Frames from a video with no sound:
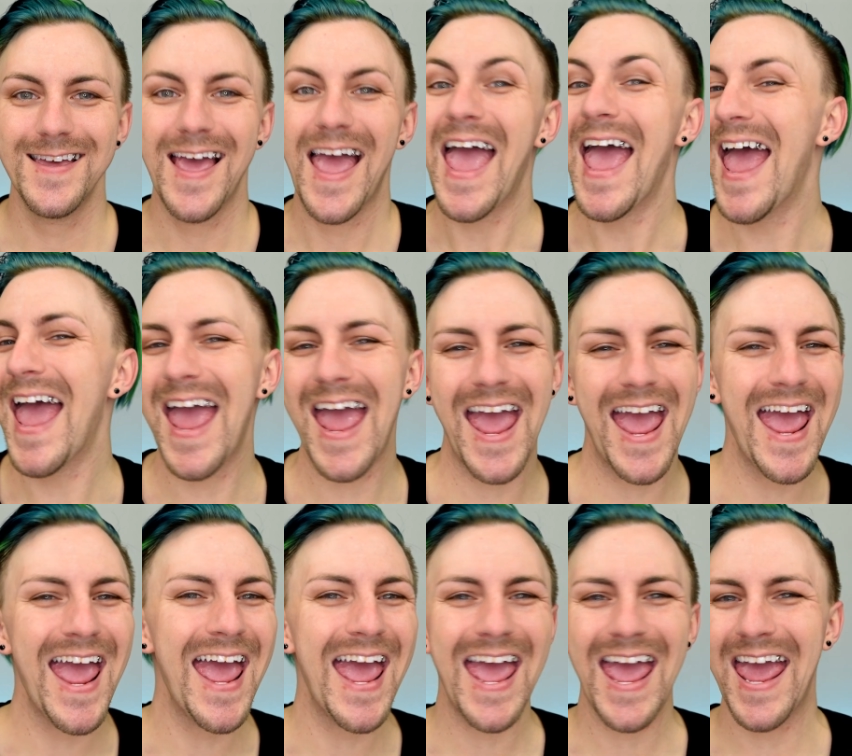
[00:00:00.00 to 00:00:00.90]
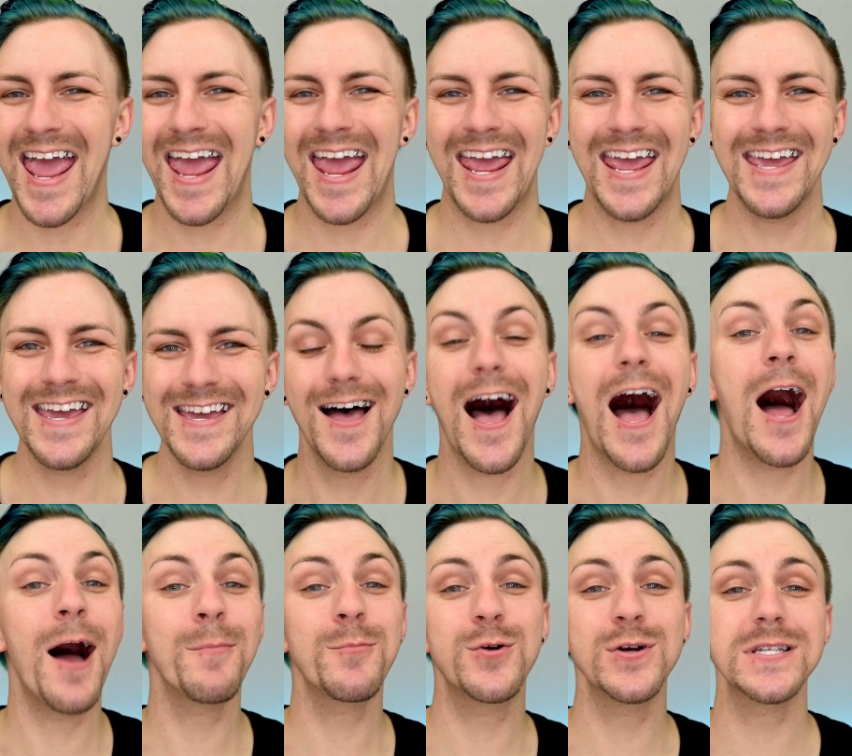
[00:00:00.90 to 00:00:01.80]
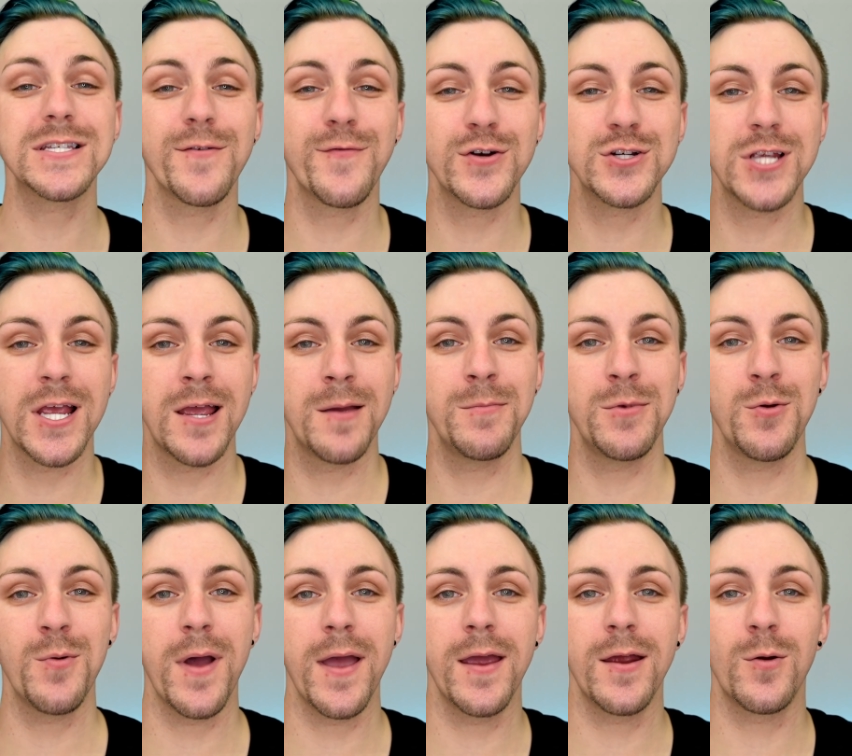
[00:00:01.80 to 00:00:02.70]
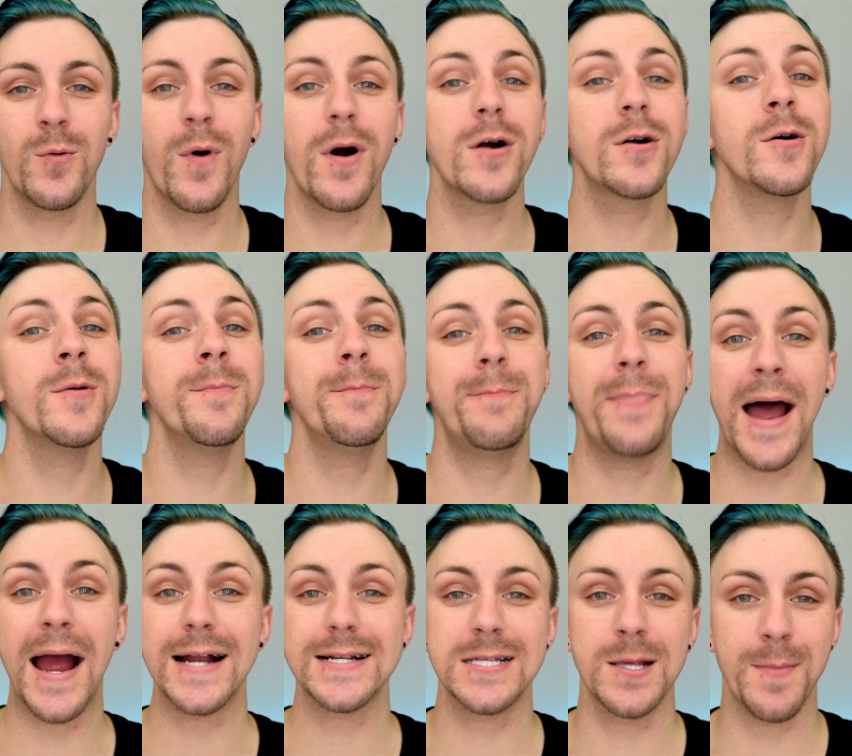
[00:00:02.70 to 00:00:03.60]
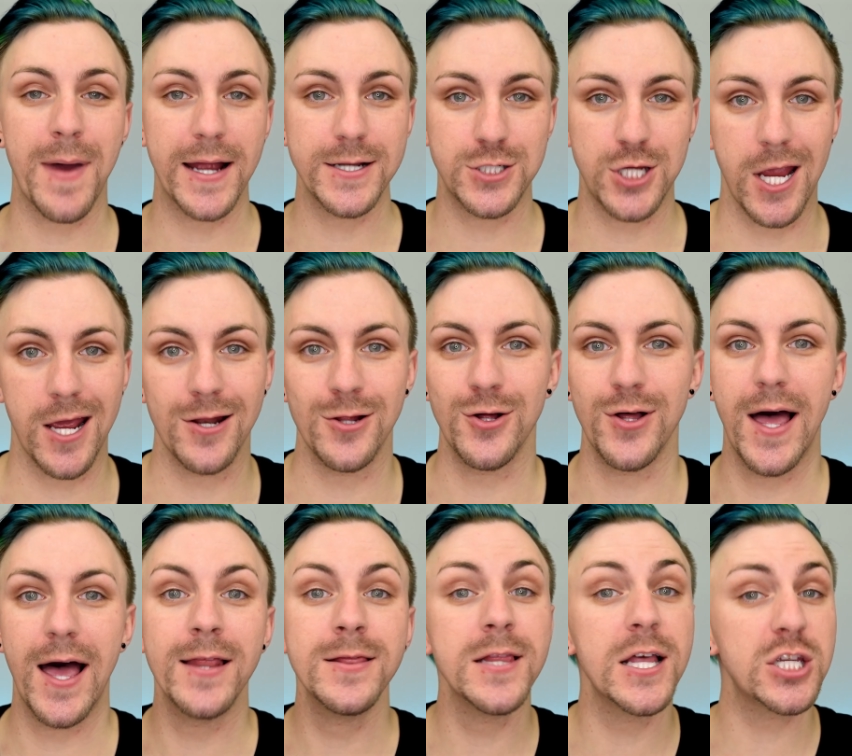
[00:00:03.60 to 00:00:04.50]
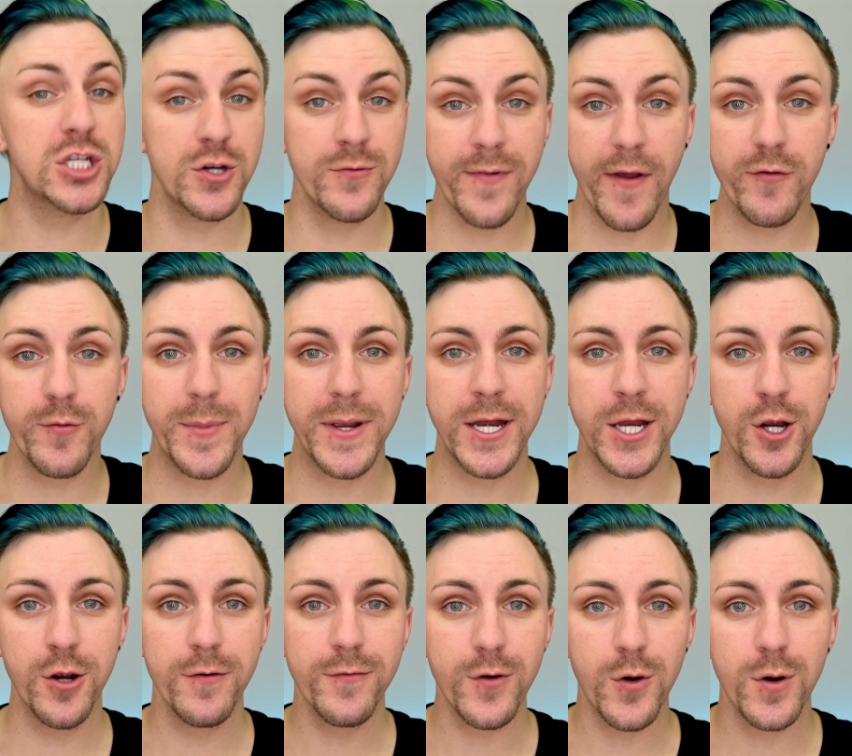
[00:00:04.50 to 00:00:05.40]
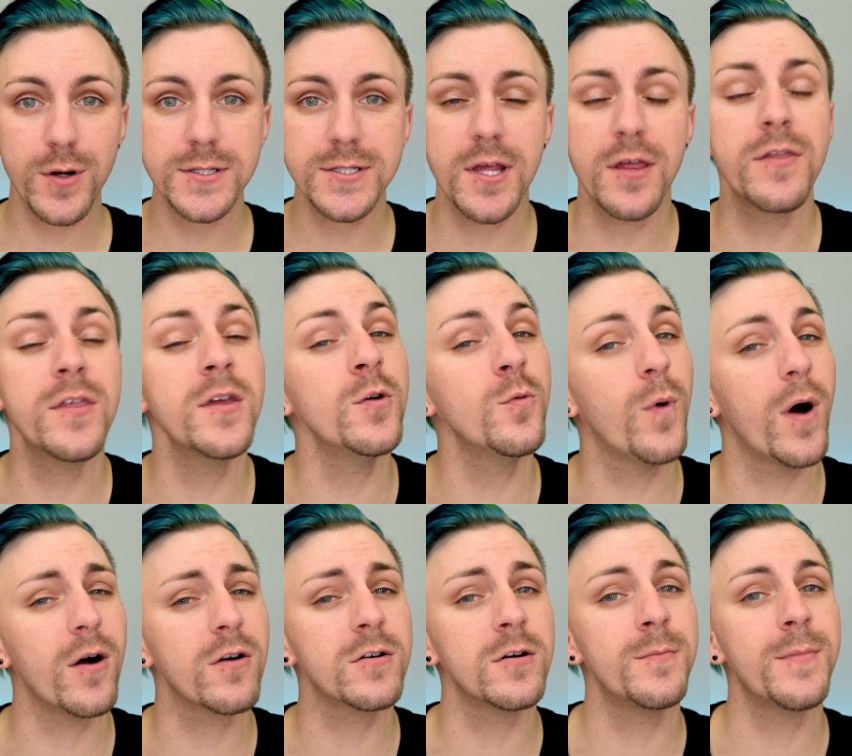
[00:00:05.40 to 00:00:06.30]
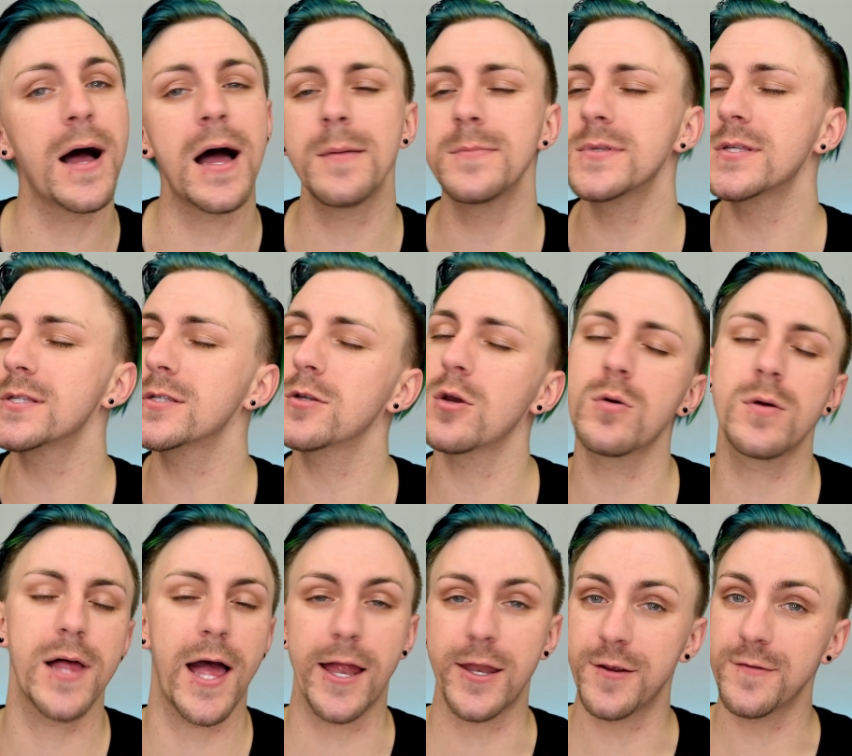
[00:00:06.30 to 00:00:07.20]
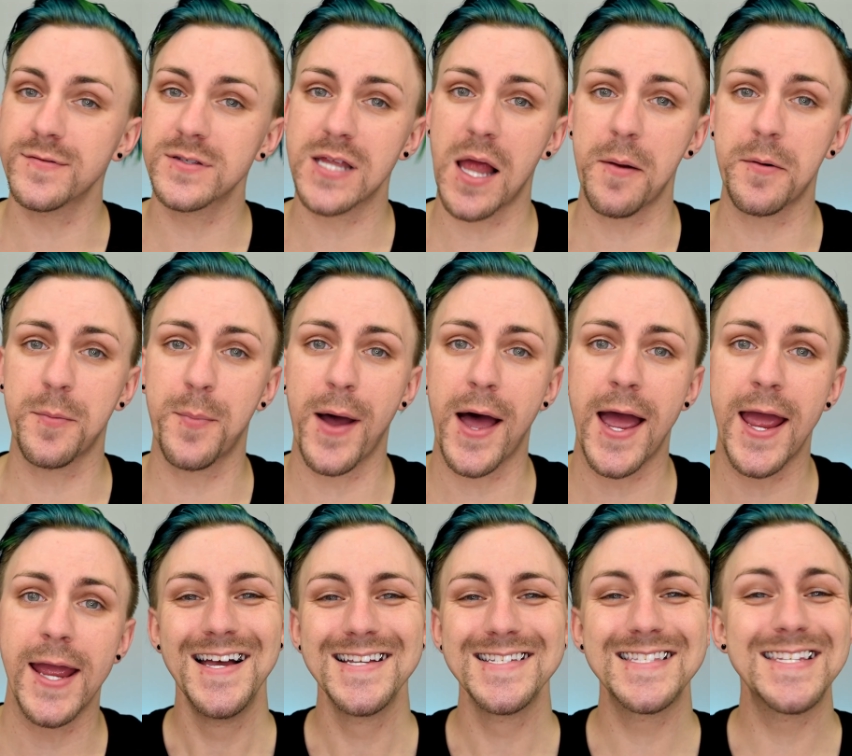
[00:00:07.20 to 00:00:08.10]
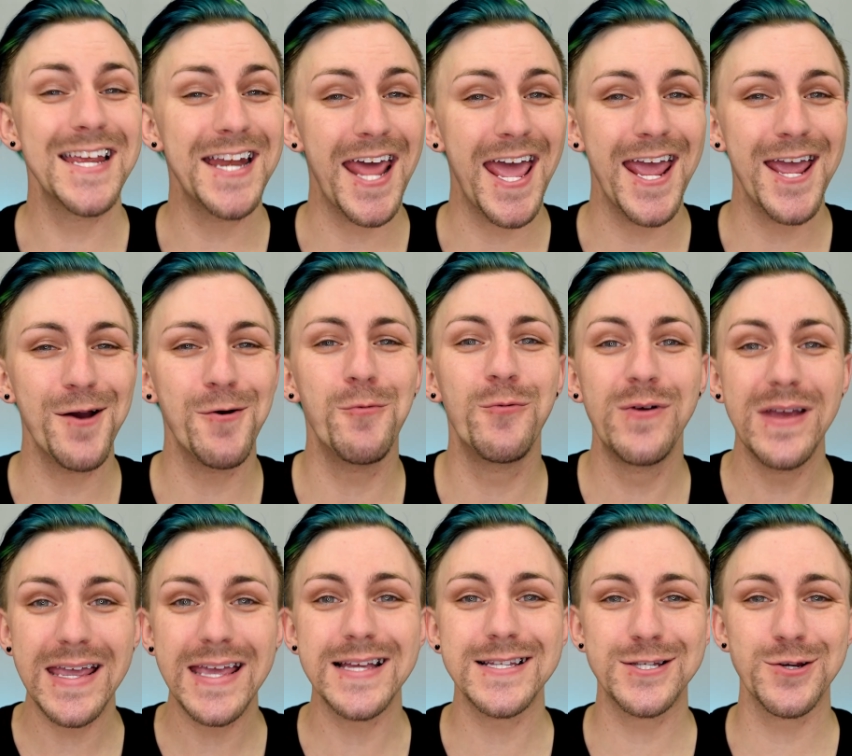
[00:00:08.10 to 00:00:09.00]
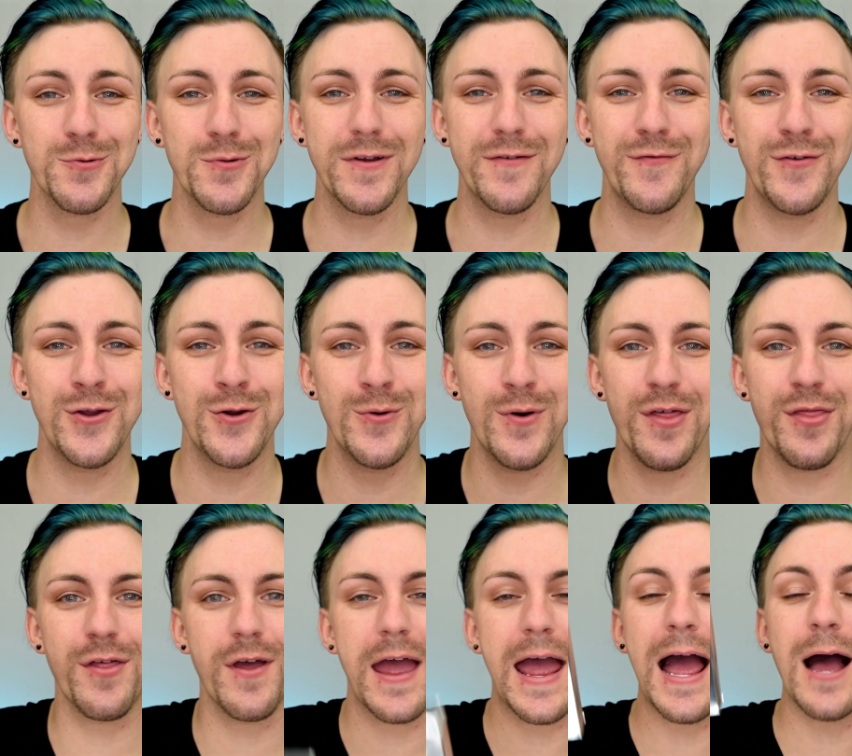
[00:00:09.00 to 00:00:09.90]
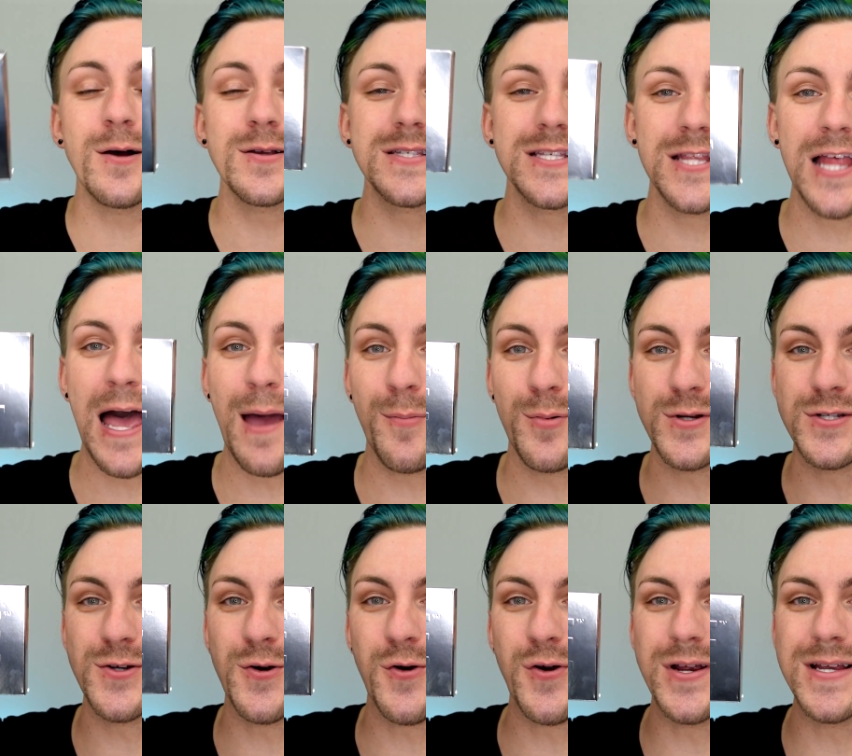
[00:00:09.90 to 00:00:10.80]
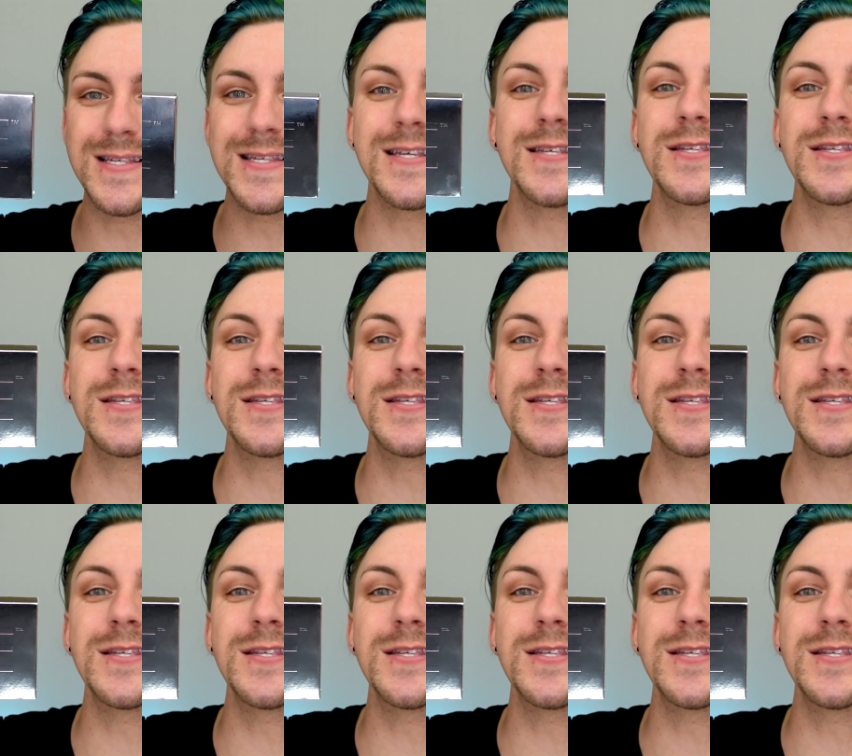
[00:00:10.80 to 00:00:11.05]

Hey, I'm Christopher JMUA and welcome back to my channel. Unless you've never been here, of course, then welcome. I'm so glad you've stopped by. Today, we get to review the Haus Laboratories